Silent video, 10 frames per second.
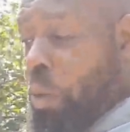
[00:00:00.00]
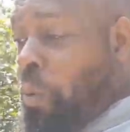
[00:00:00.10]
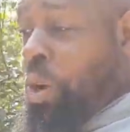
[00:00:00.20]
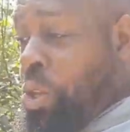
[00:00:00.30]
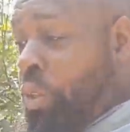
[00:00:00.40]

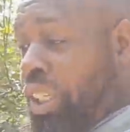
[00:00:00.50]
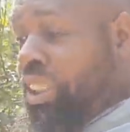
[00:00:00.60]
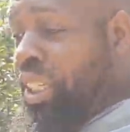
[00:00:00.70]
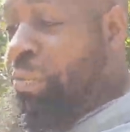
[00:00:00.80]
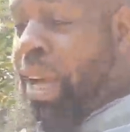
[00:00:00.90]
When you can
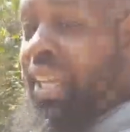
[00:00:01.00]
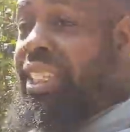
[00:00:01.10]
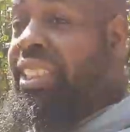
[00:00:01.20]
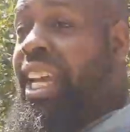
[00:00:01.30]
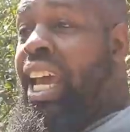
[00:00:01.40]
sit back
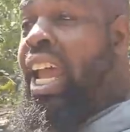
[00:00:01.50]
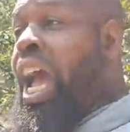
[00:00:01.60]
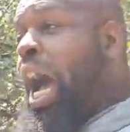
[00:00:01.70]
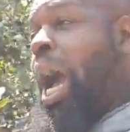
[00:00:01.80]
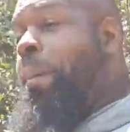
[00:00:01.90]
and say,
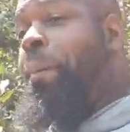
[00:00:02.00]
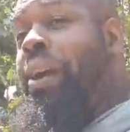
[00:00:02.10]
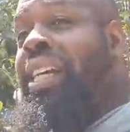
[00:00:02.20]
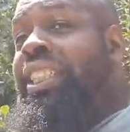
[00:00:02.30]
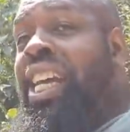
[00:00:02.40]
I
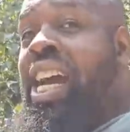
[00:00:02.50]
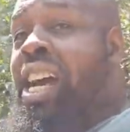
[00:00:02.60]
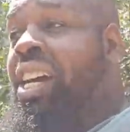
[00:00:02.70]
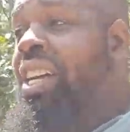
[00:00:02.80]
praise Yah,